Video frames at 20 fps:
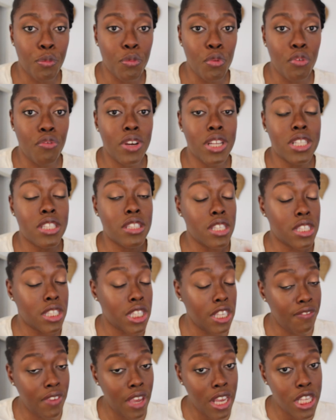remover. It's the
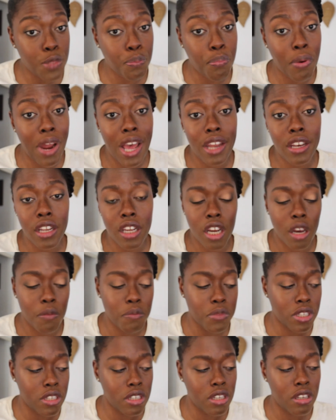CVS brand. It
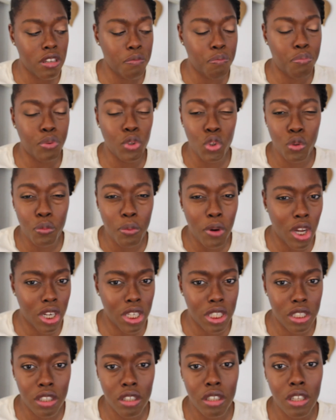comes in a blue
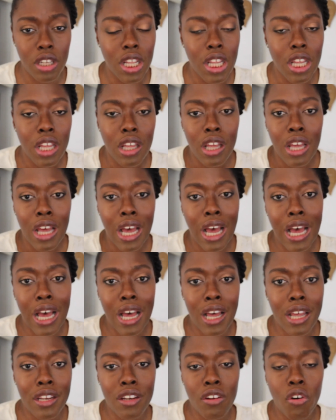bottle,
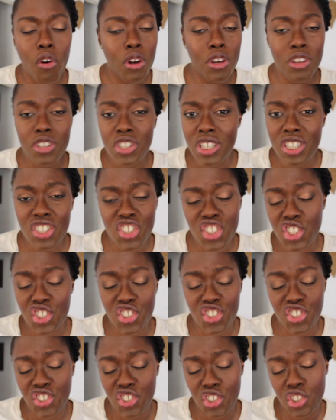and all you need
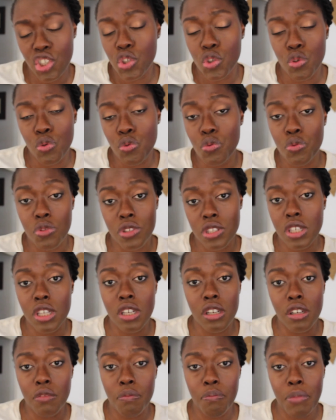to to do
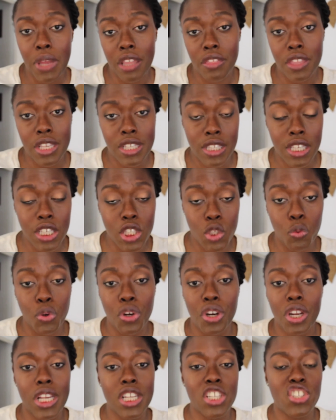to make these things
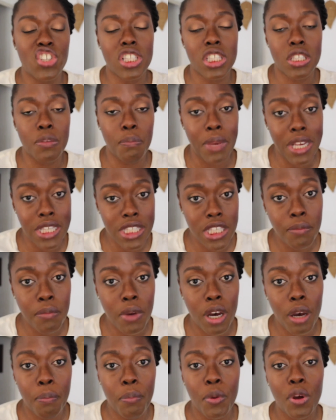work is just to mix them
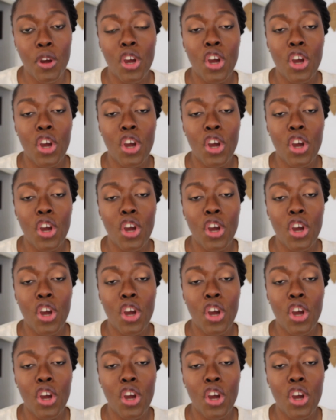up,